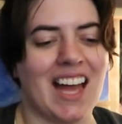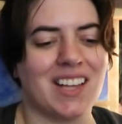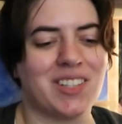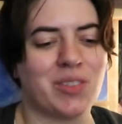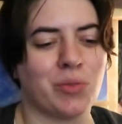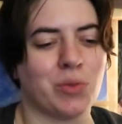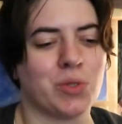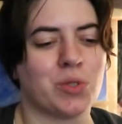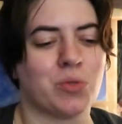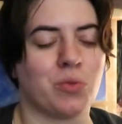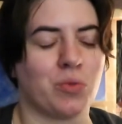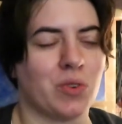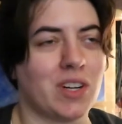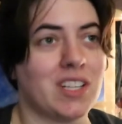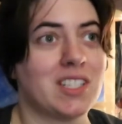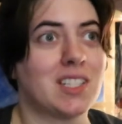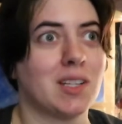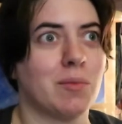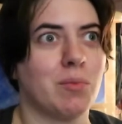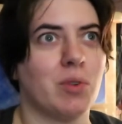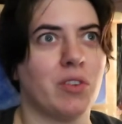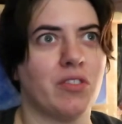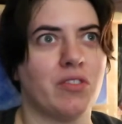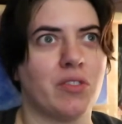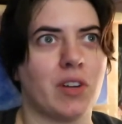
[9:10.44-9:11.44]
as was
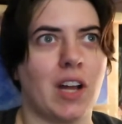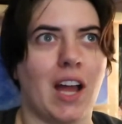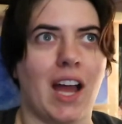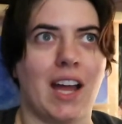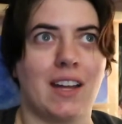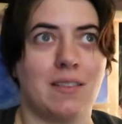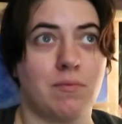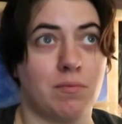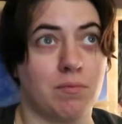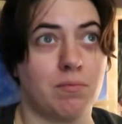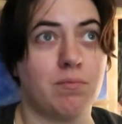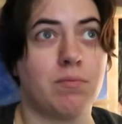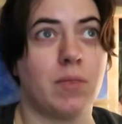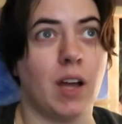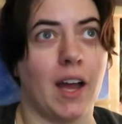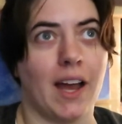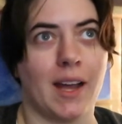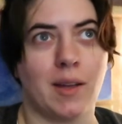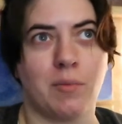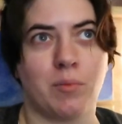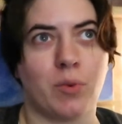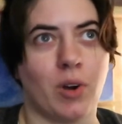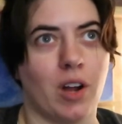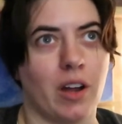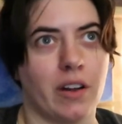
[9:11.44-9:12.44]
reasonable for, I,
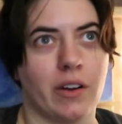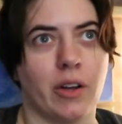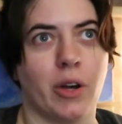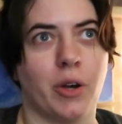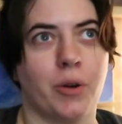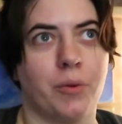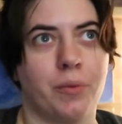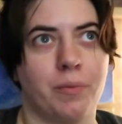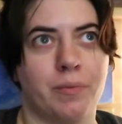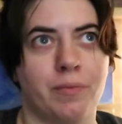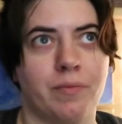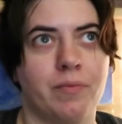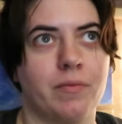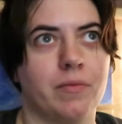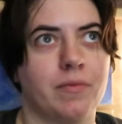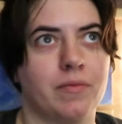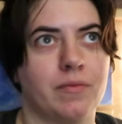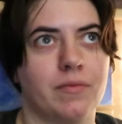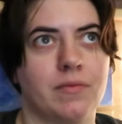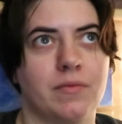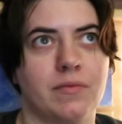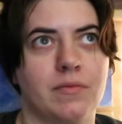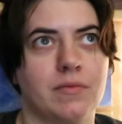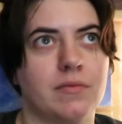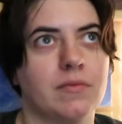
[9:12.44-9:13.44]
I brought home
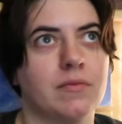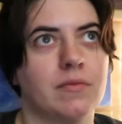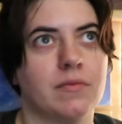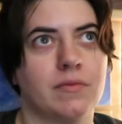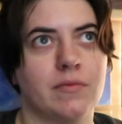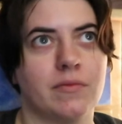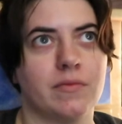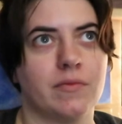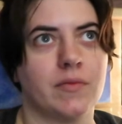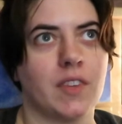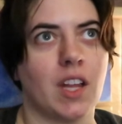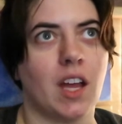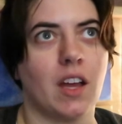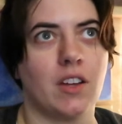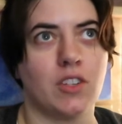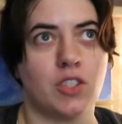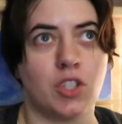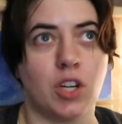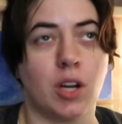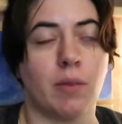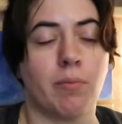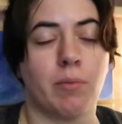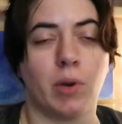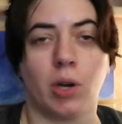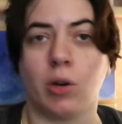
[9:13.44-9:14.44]
a
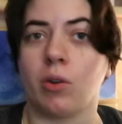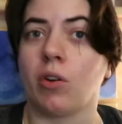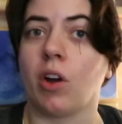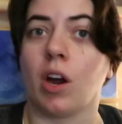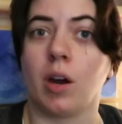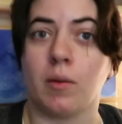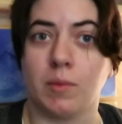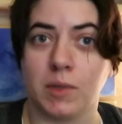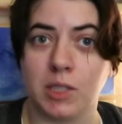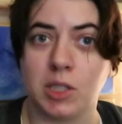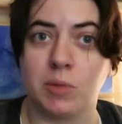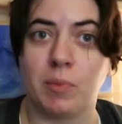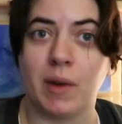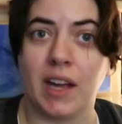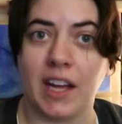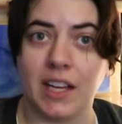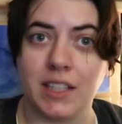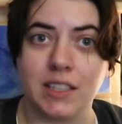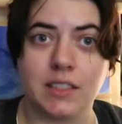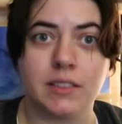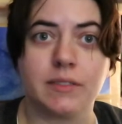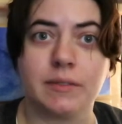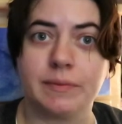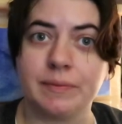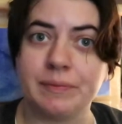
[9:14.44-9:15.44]
jumbo garbage
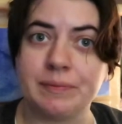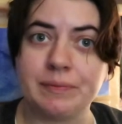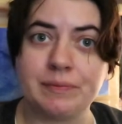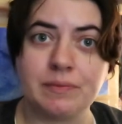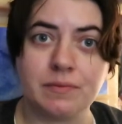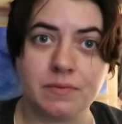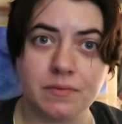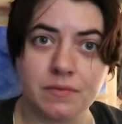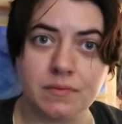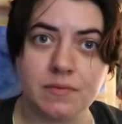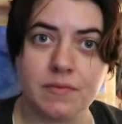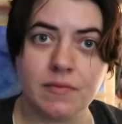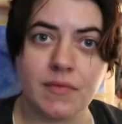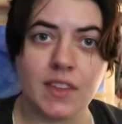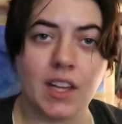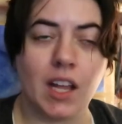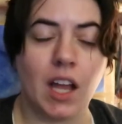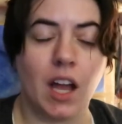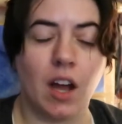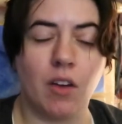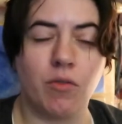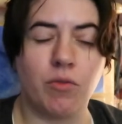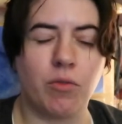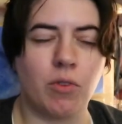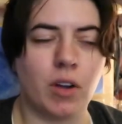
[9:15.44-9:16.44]
bag
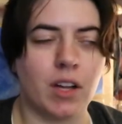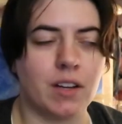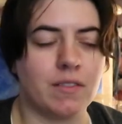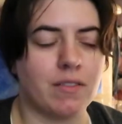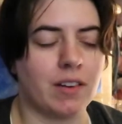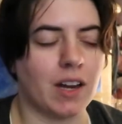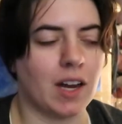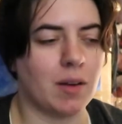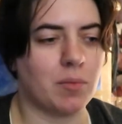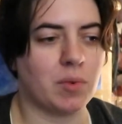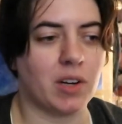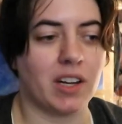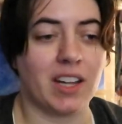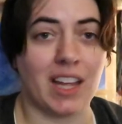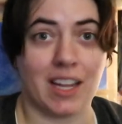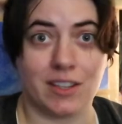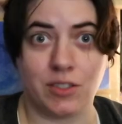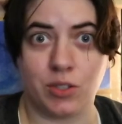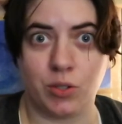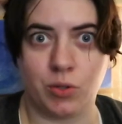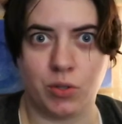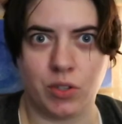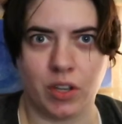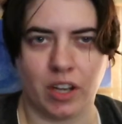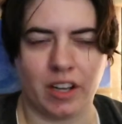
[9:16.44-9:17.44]
of white fabric,
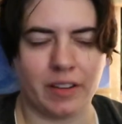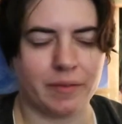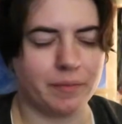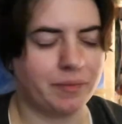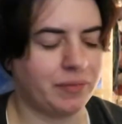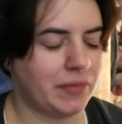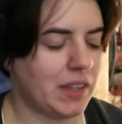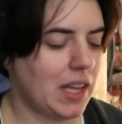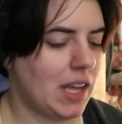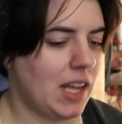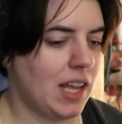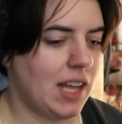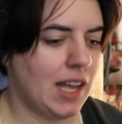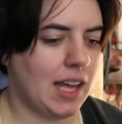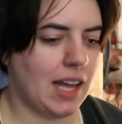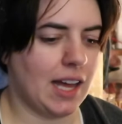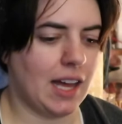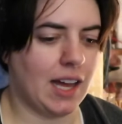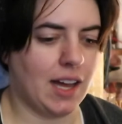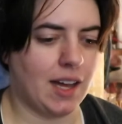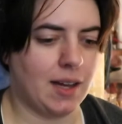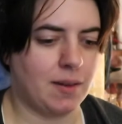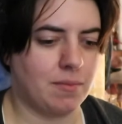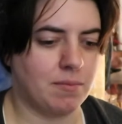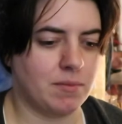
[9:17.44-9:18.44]
as you saw.
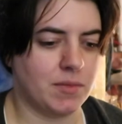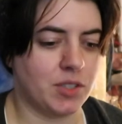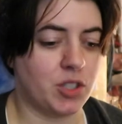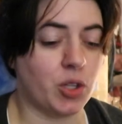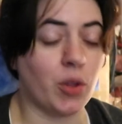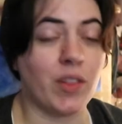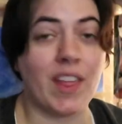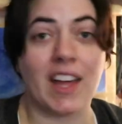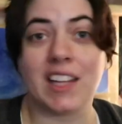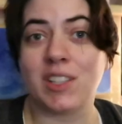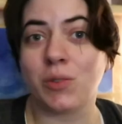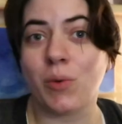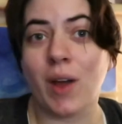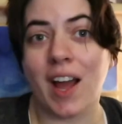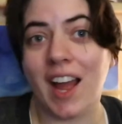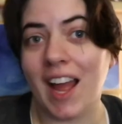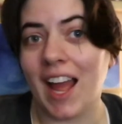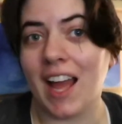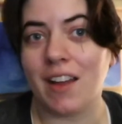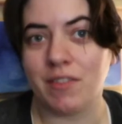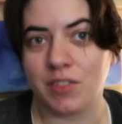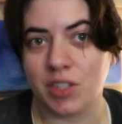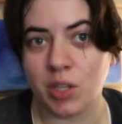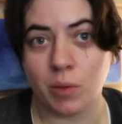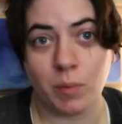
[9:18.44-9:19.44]
Um, so that's why I
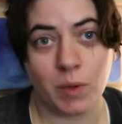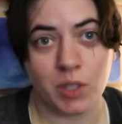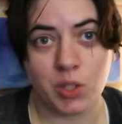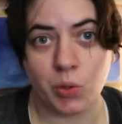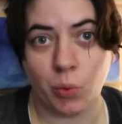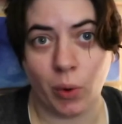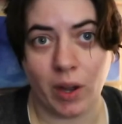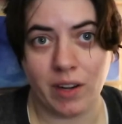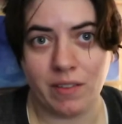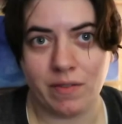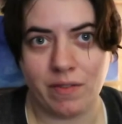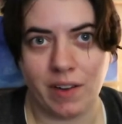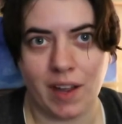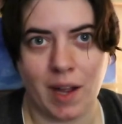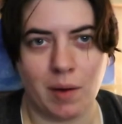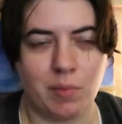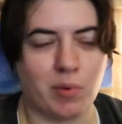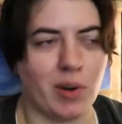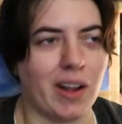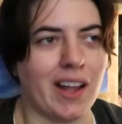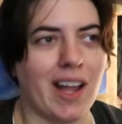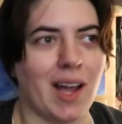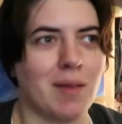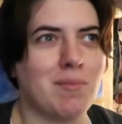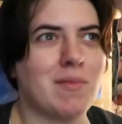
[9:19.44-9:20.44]
have so much white
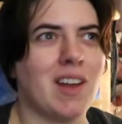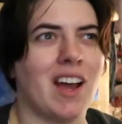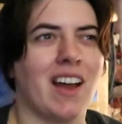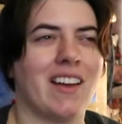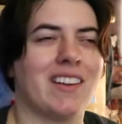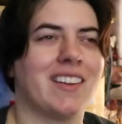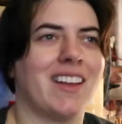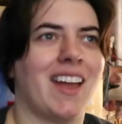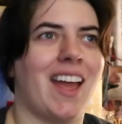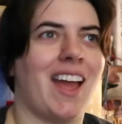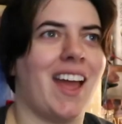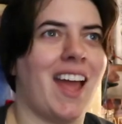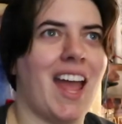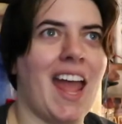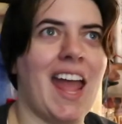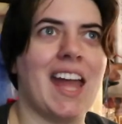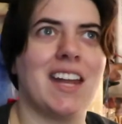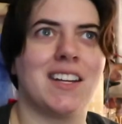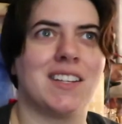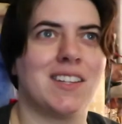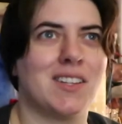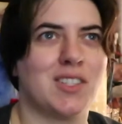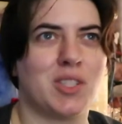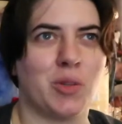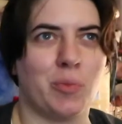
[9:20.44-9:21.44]
fabric. I'm not
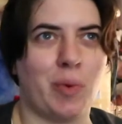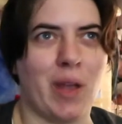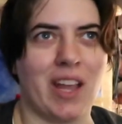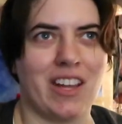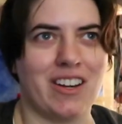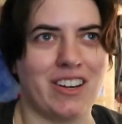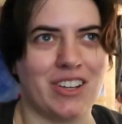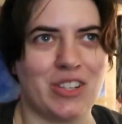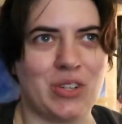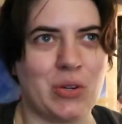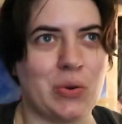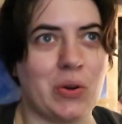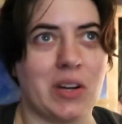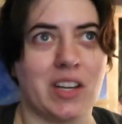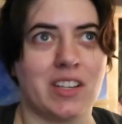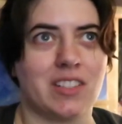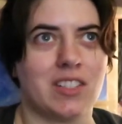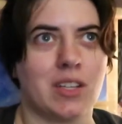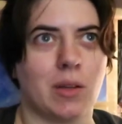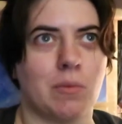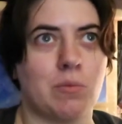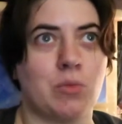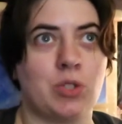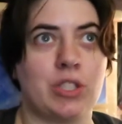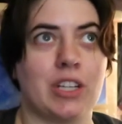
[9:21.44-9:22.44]
anticipating doing
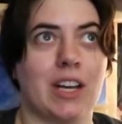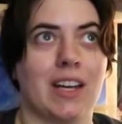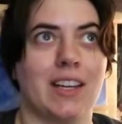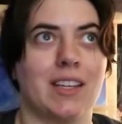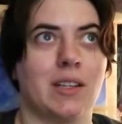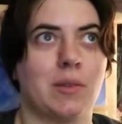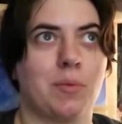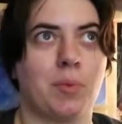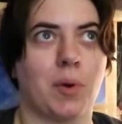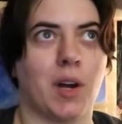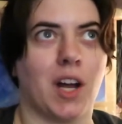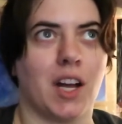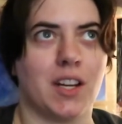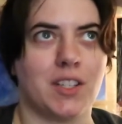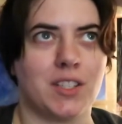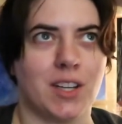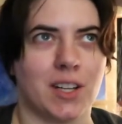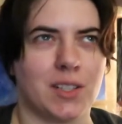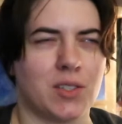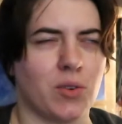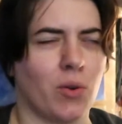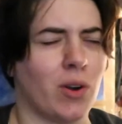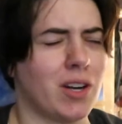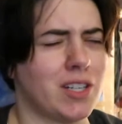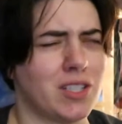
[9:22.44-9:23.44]
some giant
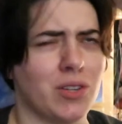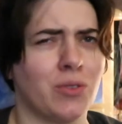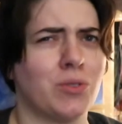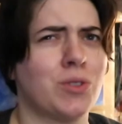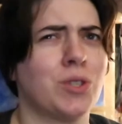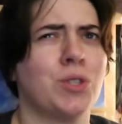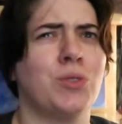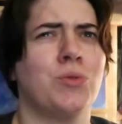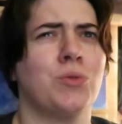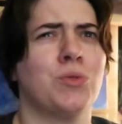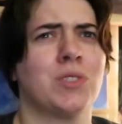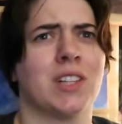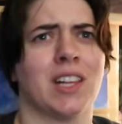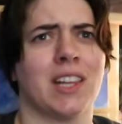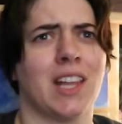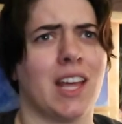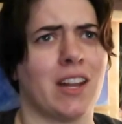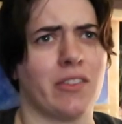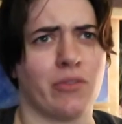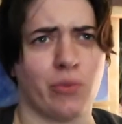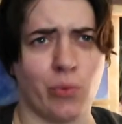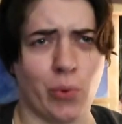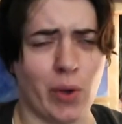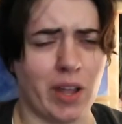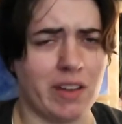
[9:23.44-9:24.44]
project or I don't use a lot
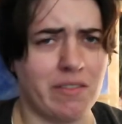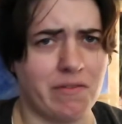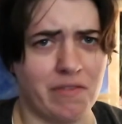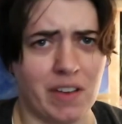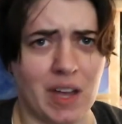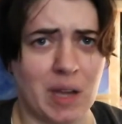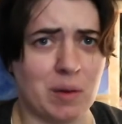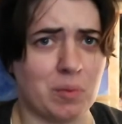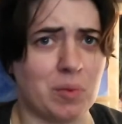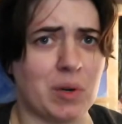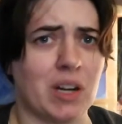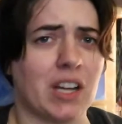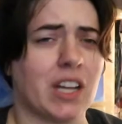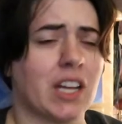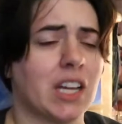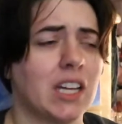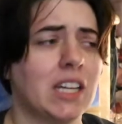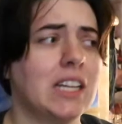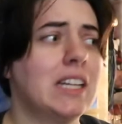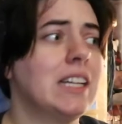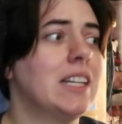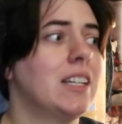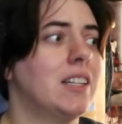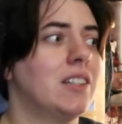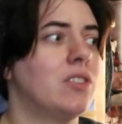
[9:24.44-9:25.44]
of white fabric
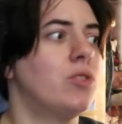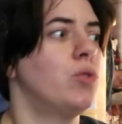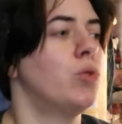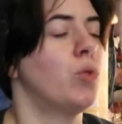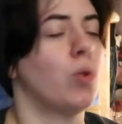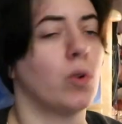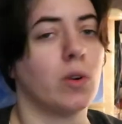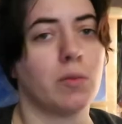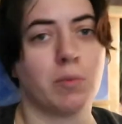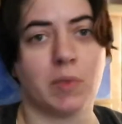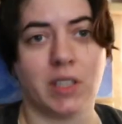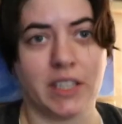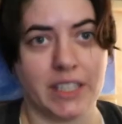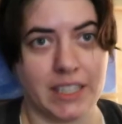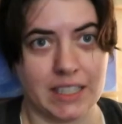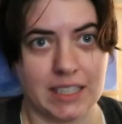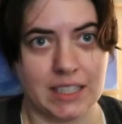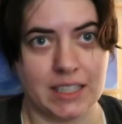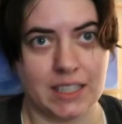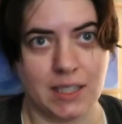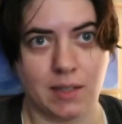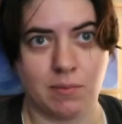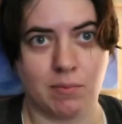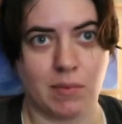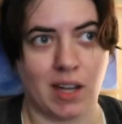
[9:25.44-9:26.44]

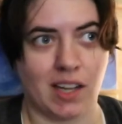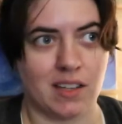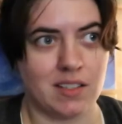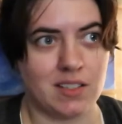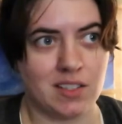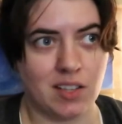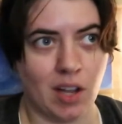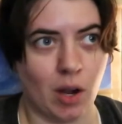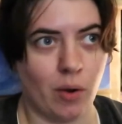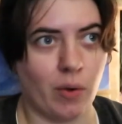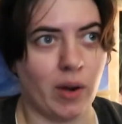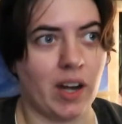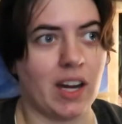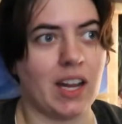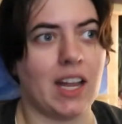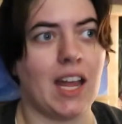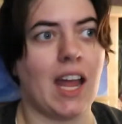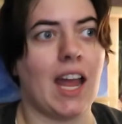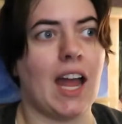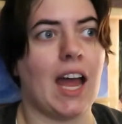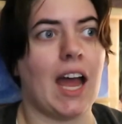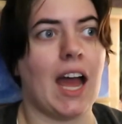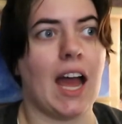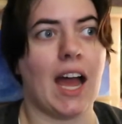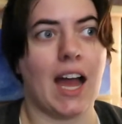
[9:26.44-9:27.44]
normally in my sewing.
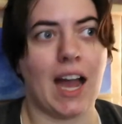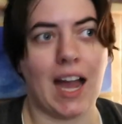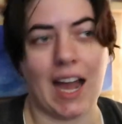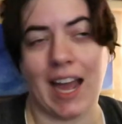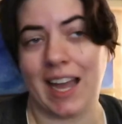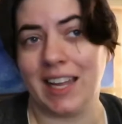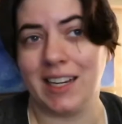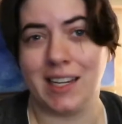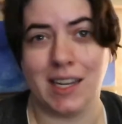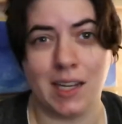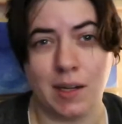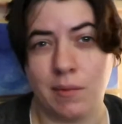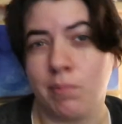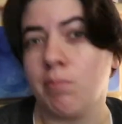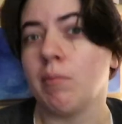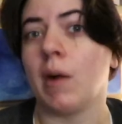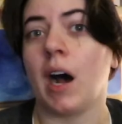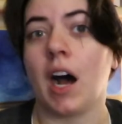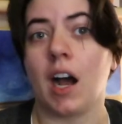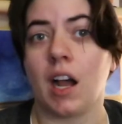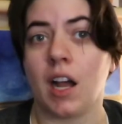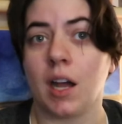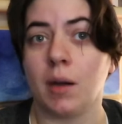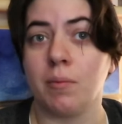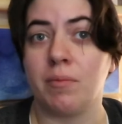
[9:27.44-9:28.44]
I need
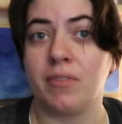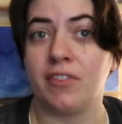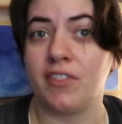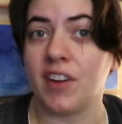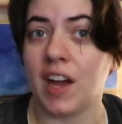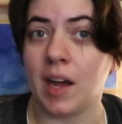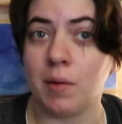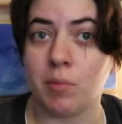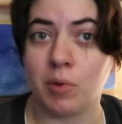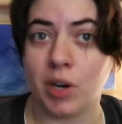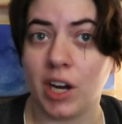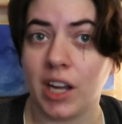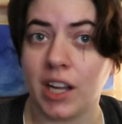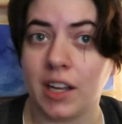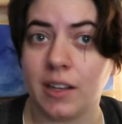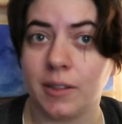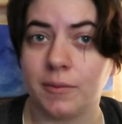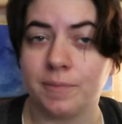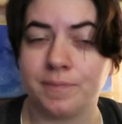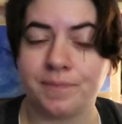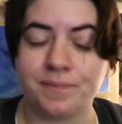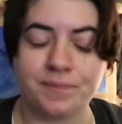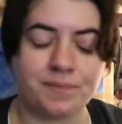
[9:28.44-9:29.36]
mock-up fabric.